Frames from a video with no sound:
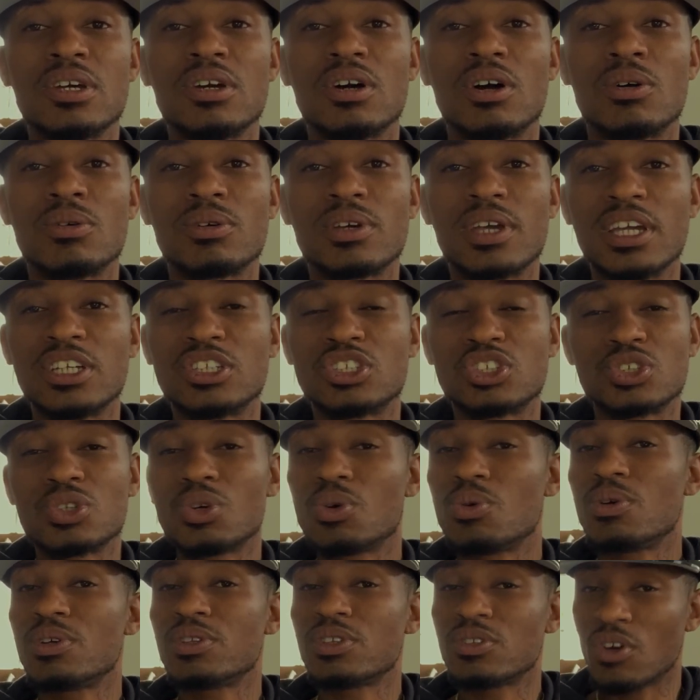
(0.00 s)
Okay,
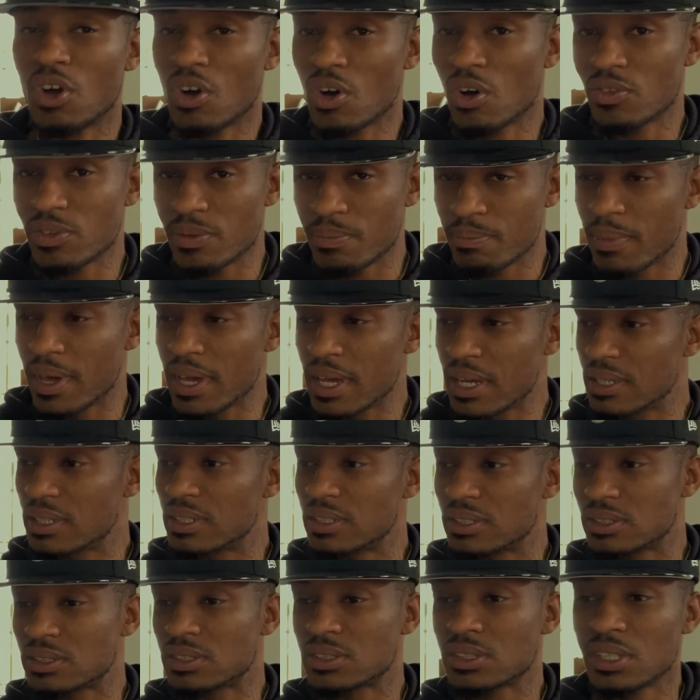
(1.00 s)
showing all the
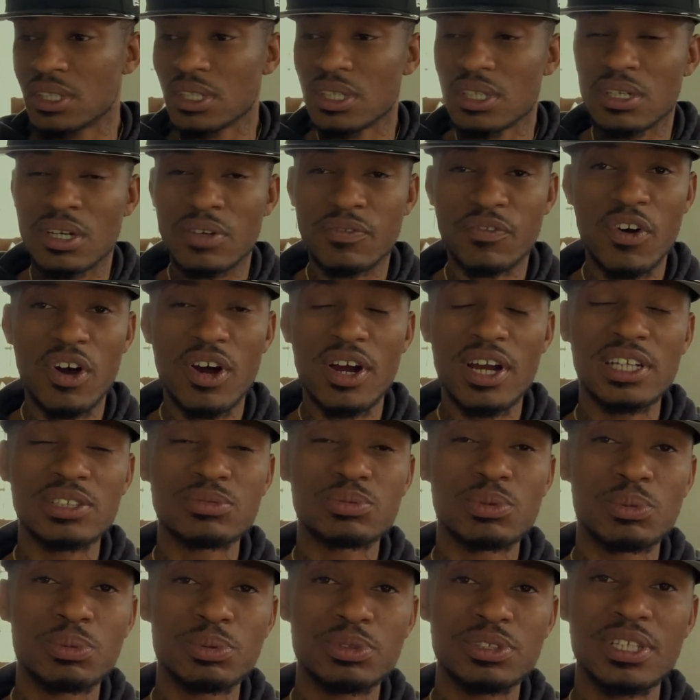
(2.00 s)
maintenance as far as
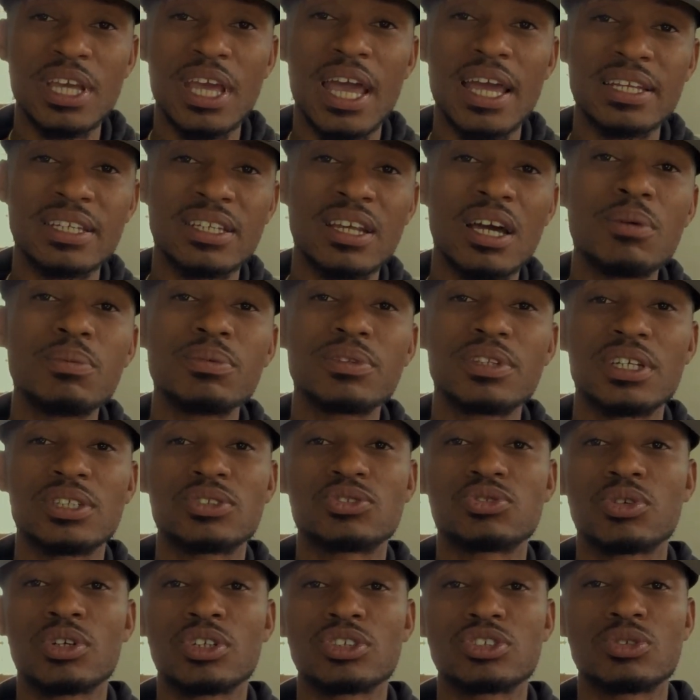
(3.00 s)
what was got done with that
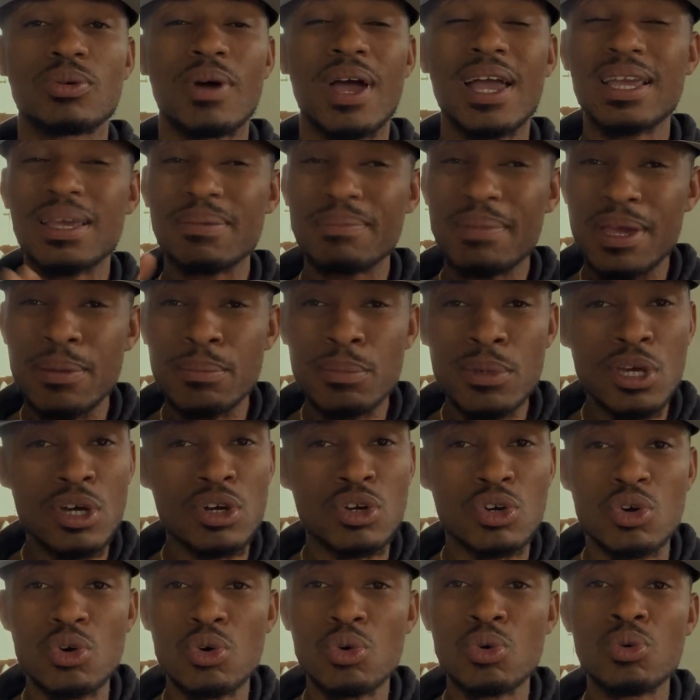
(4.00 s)
truck. So I can make me a
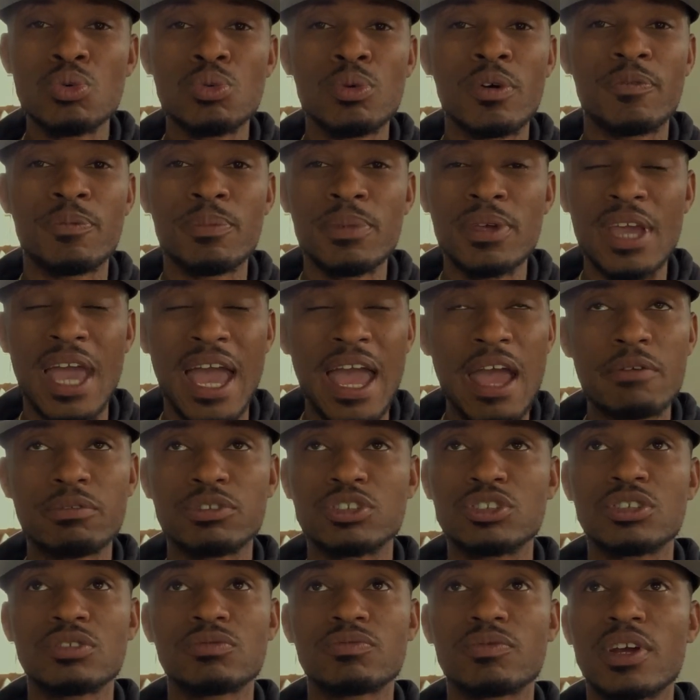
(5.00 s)
cool, with me
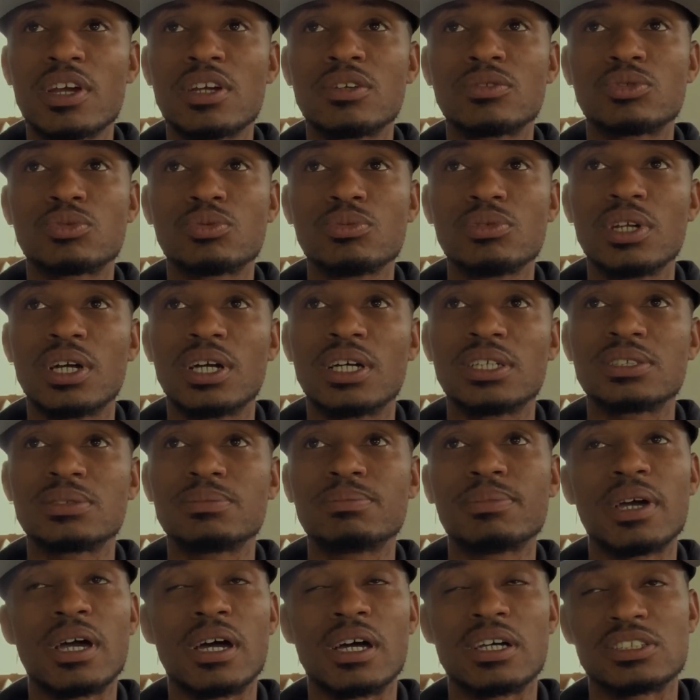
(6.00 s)
averaging around $3 a
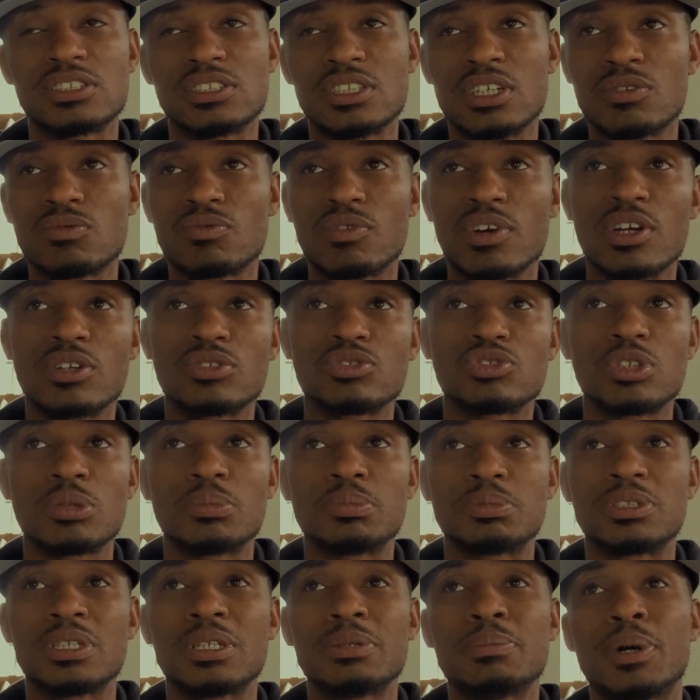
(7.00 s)
mile, I say around
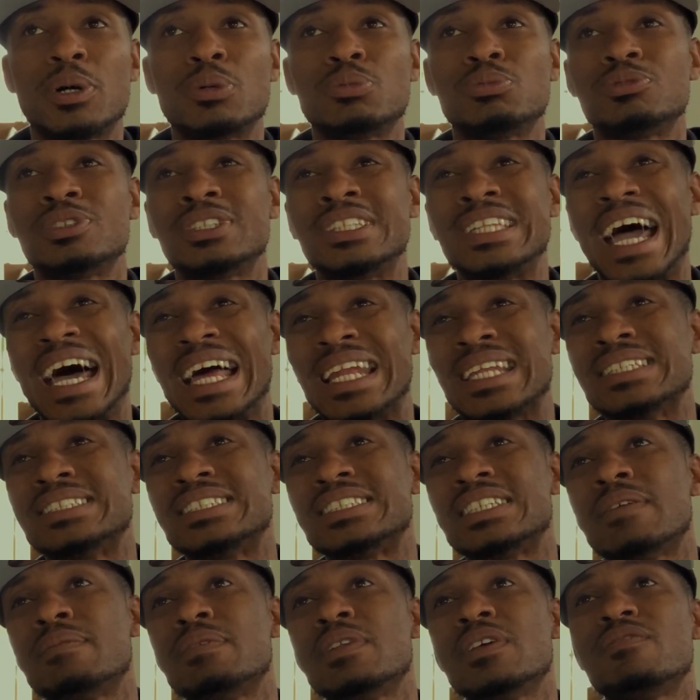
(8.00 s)
trip, say about
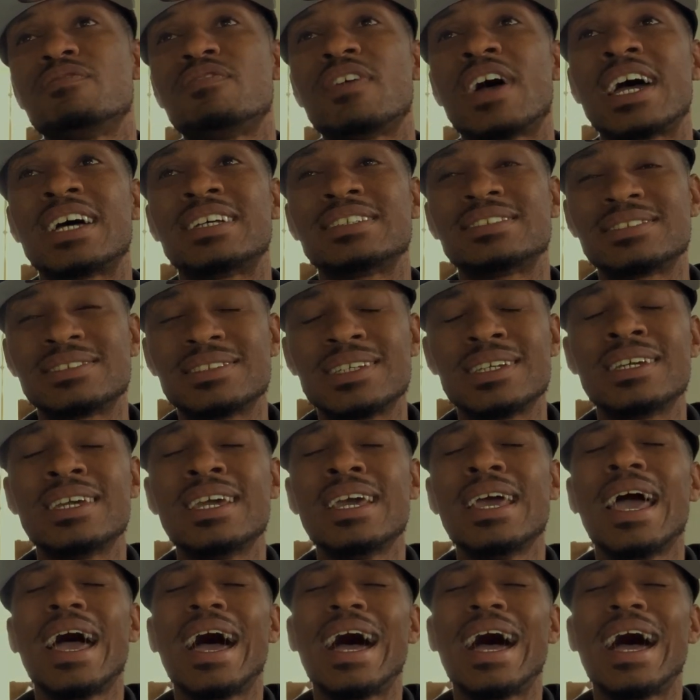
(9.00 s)
$1.75.